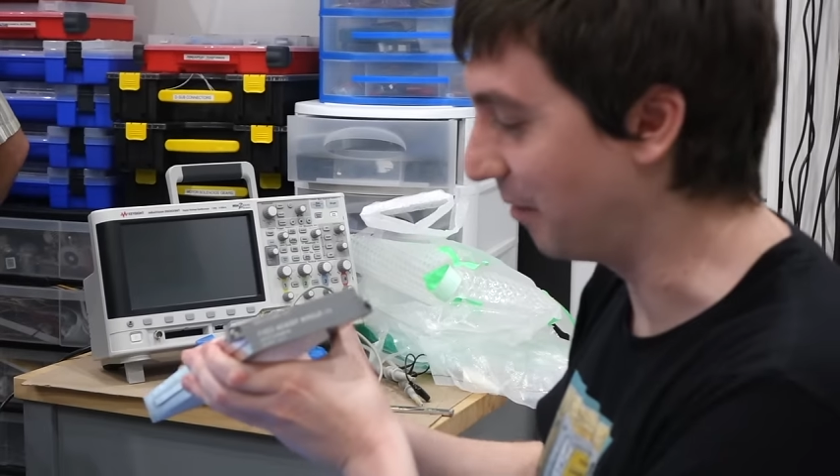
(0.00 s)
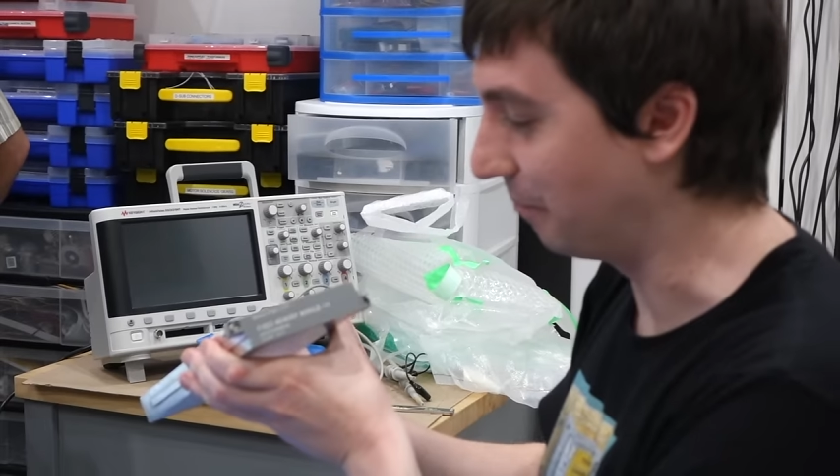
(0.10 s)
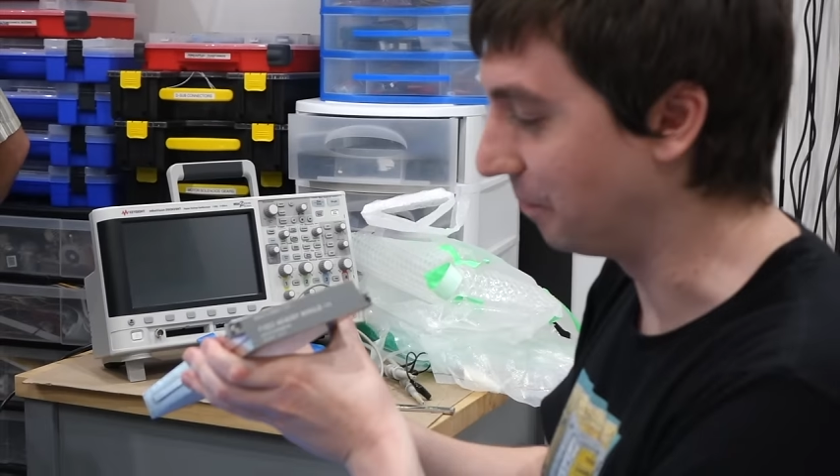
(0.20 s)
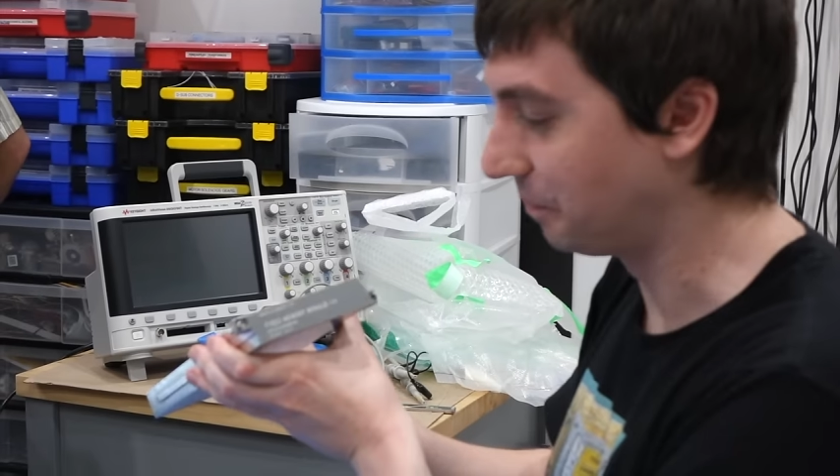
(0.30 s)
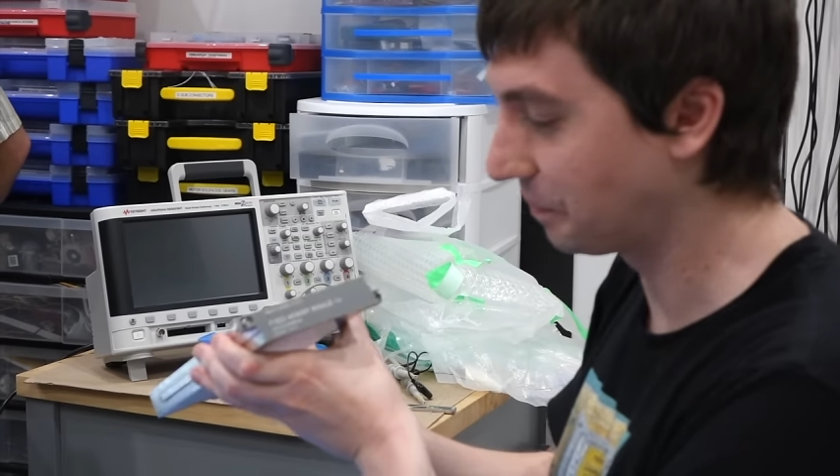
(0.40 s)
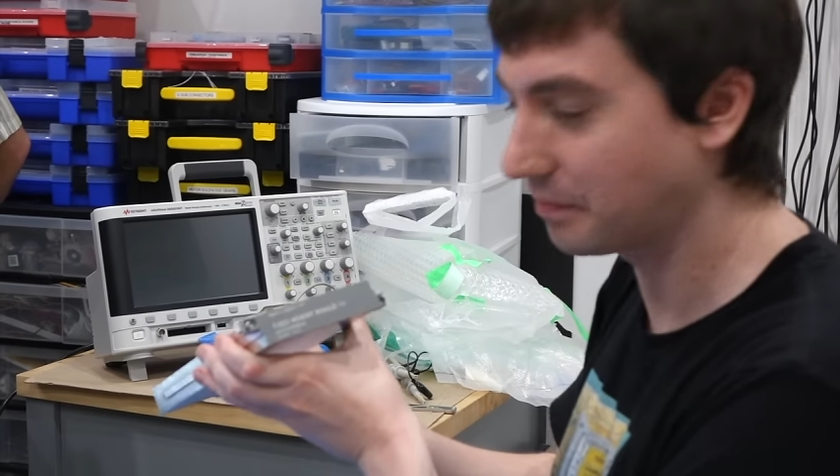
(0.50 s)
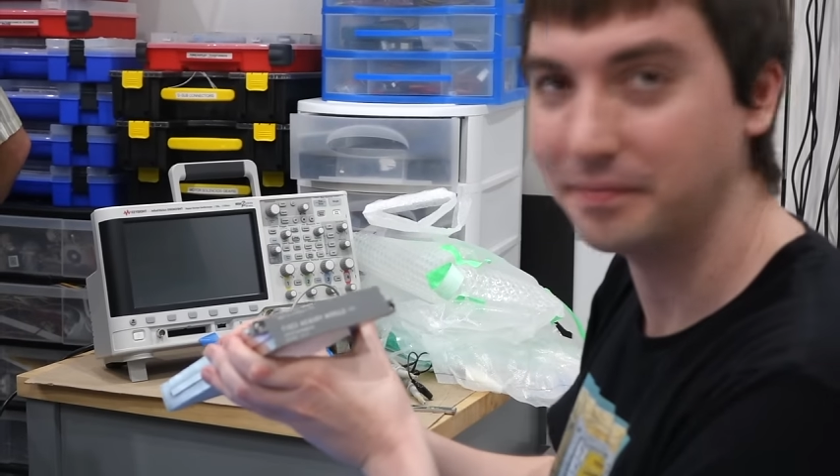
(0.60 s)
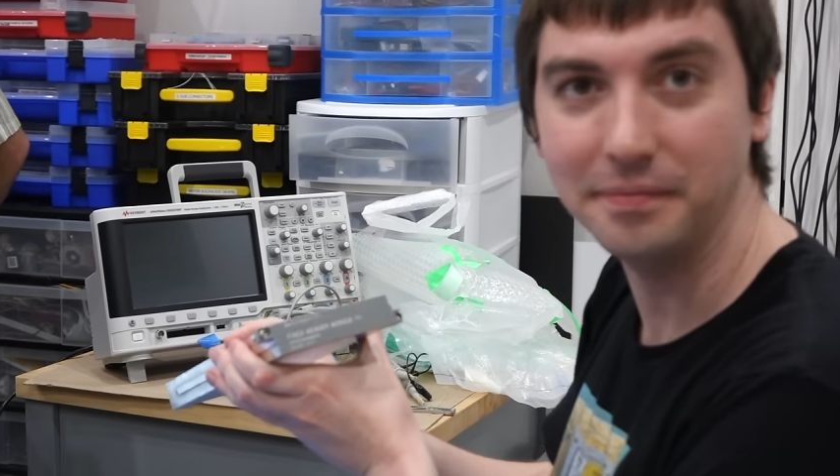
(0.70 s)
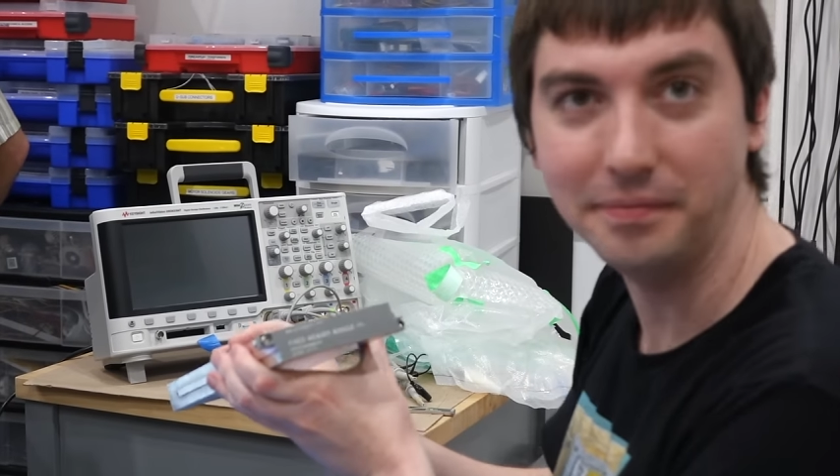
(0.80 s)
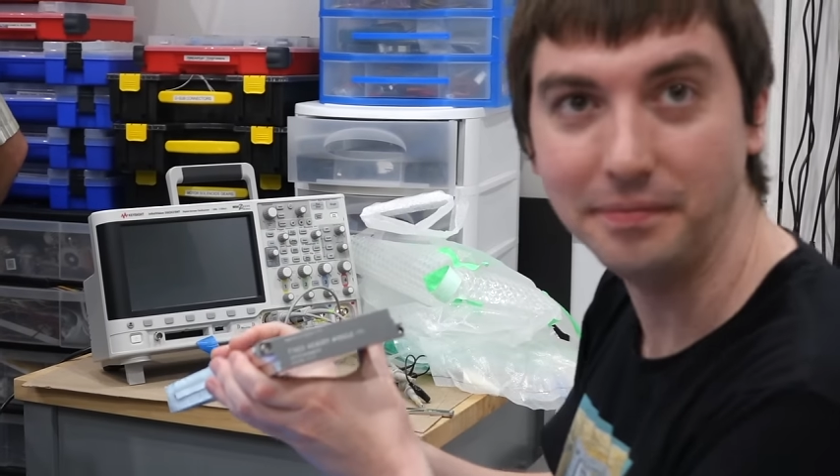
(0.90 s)
um, so you're going to
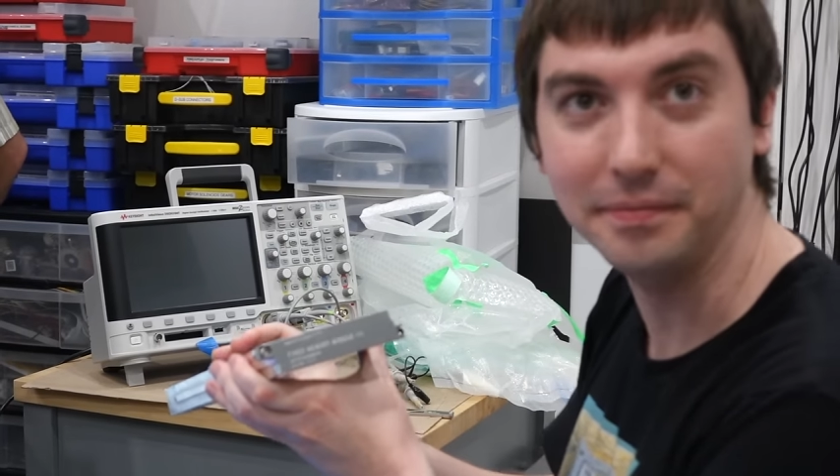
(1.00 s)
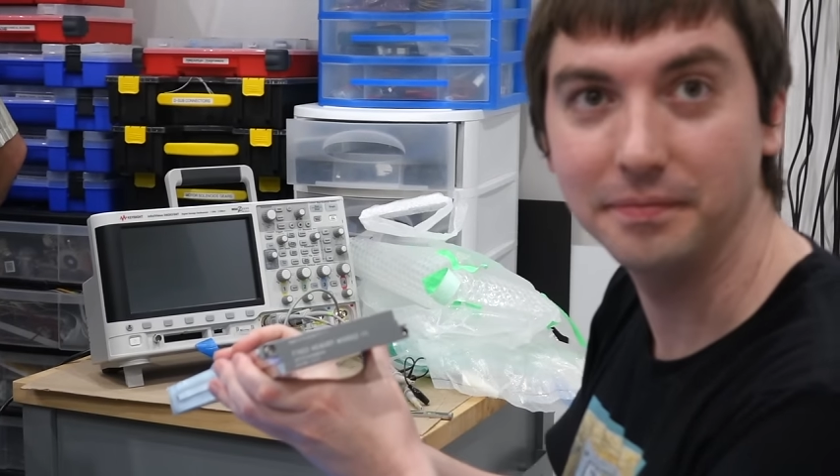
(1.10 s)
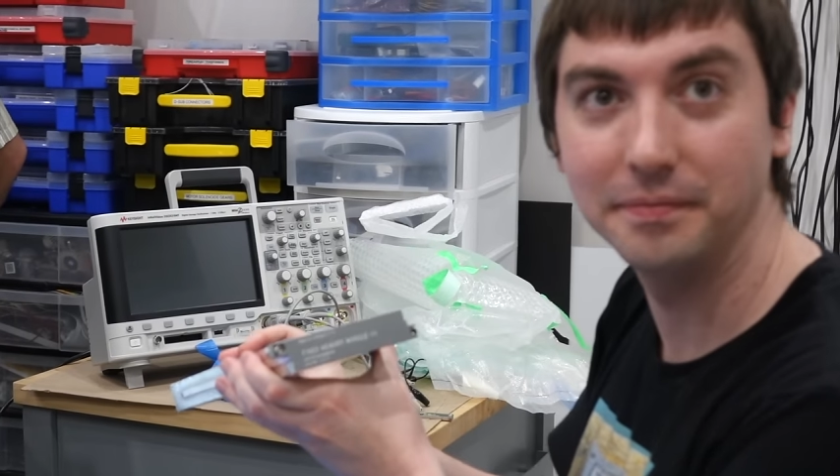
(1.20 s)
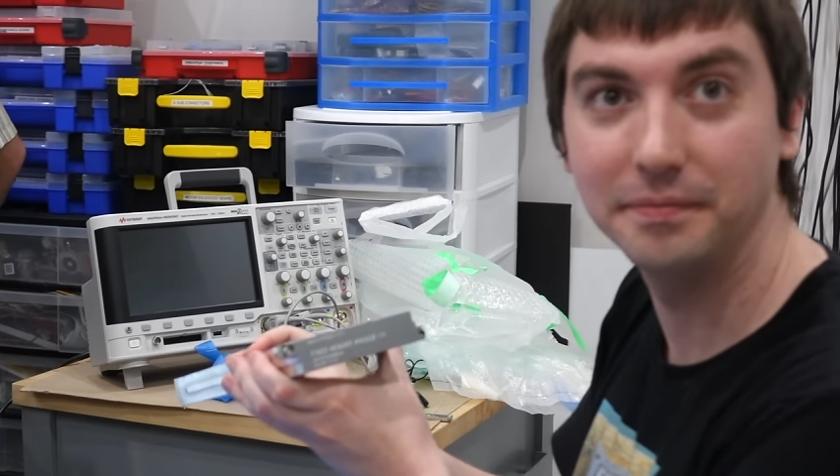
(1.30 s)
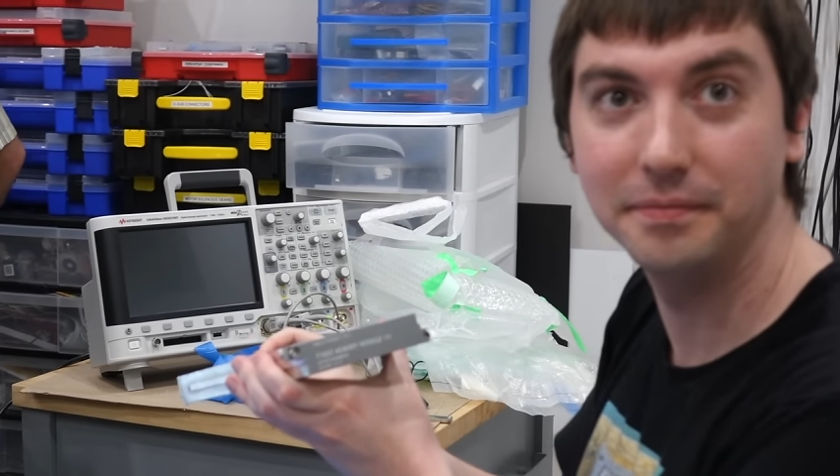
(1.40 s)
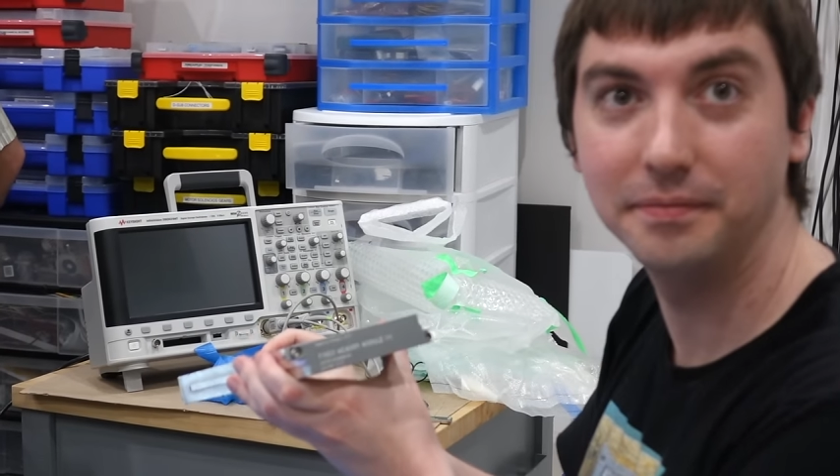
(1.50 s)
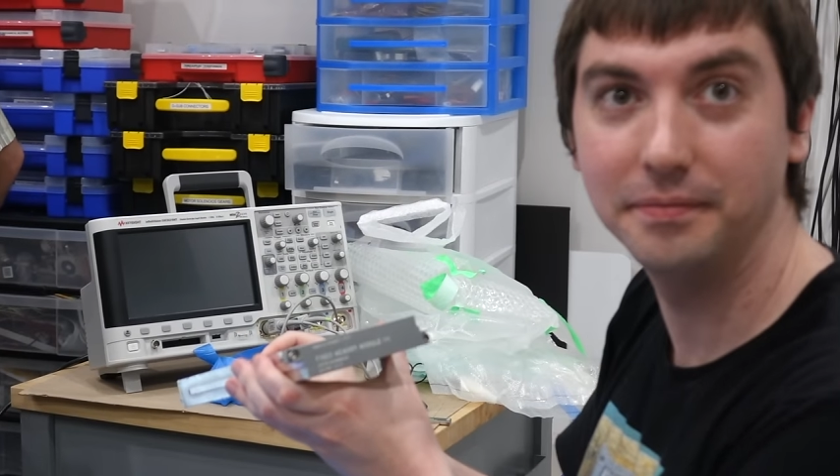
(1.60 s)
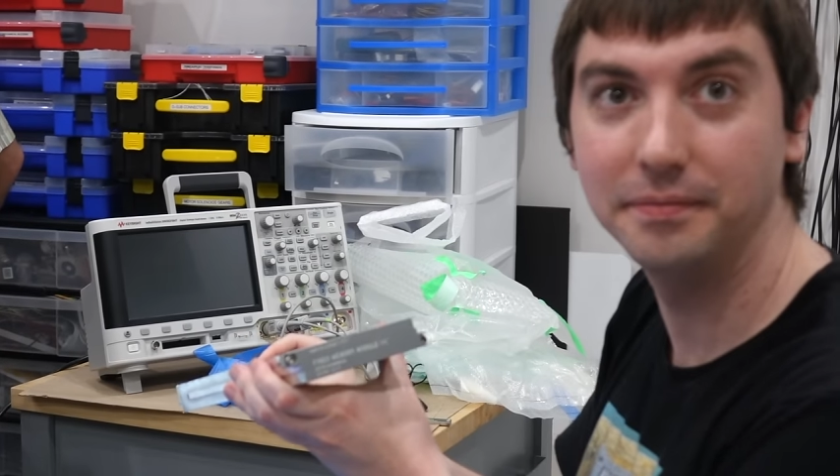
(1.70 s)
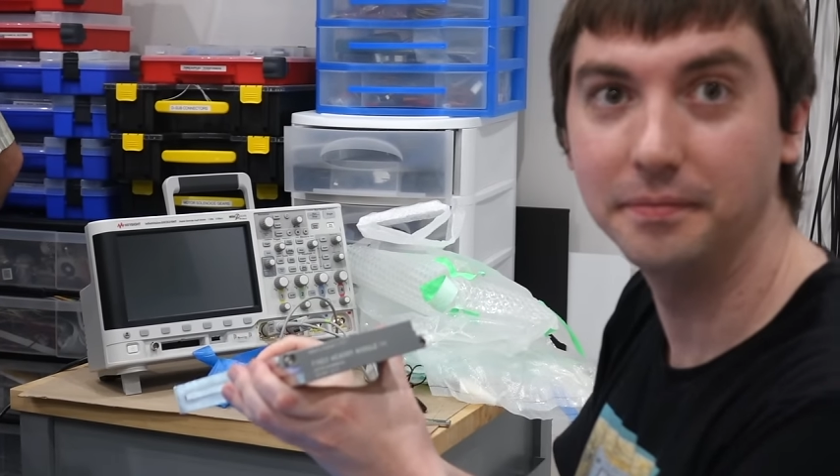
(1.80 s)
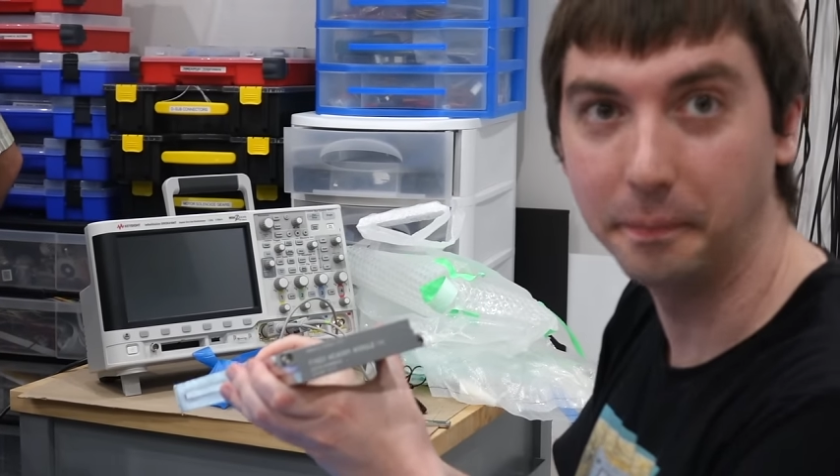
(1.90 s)
use that to check that
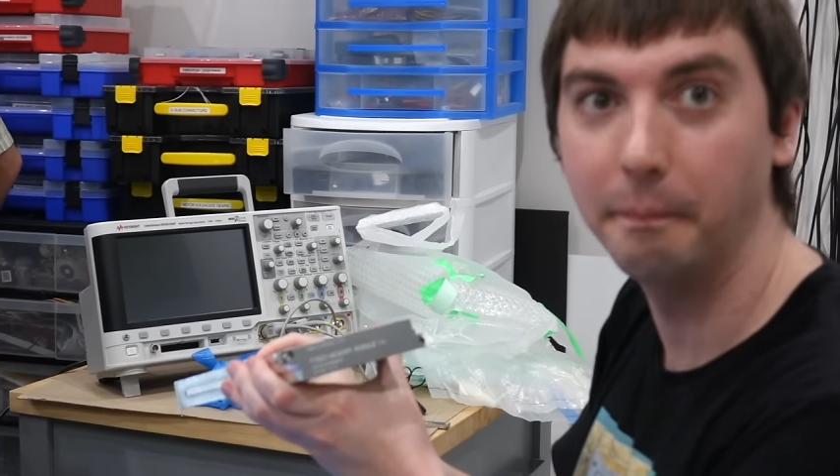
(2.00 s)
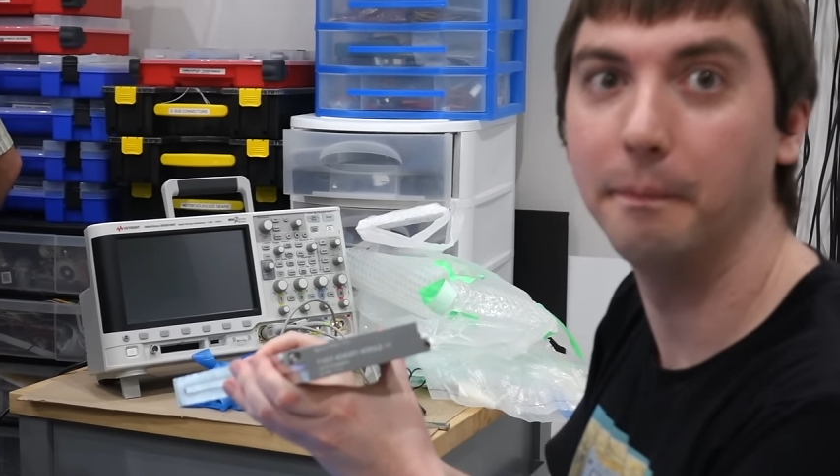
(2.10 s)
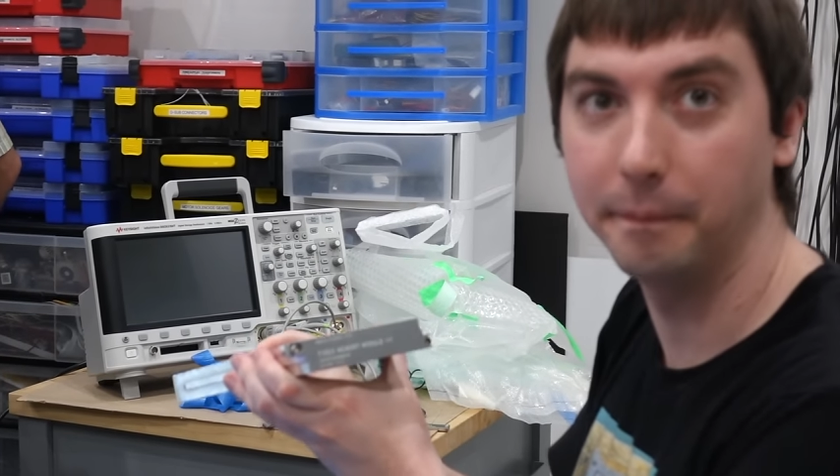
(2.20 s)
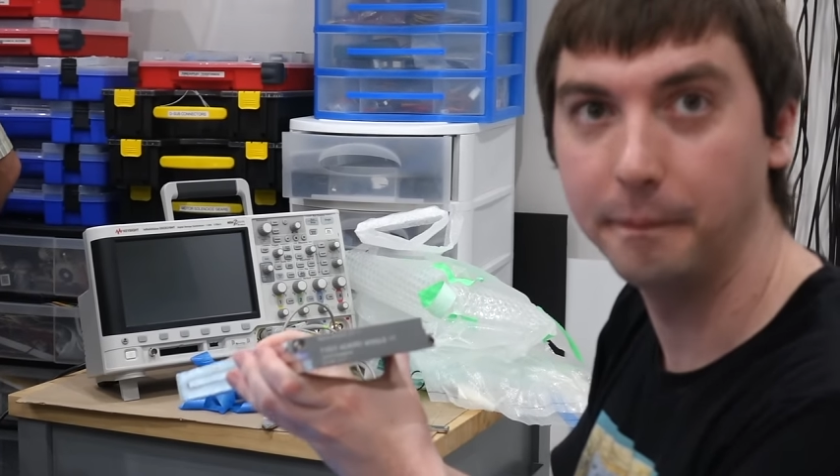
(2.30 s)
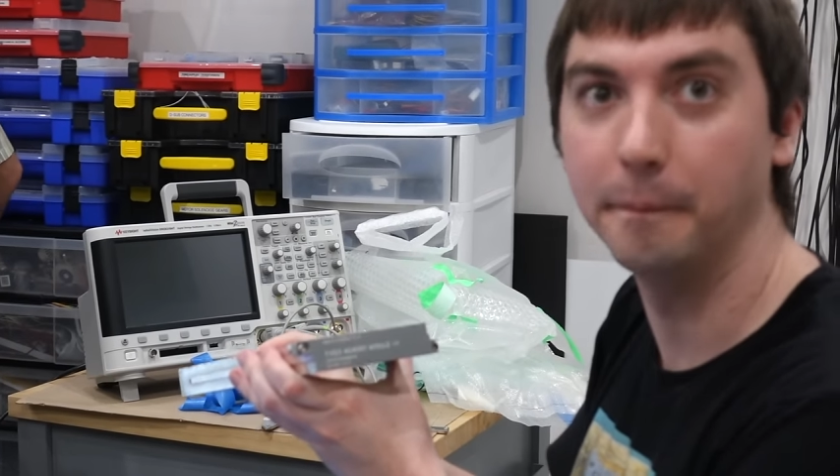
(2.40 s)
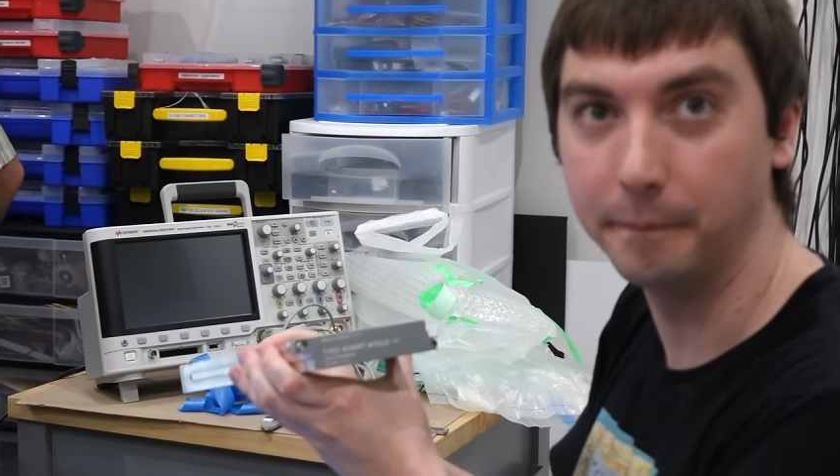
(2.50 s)
you can read correctly?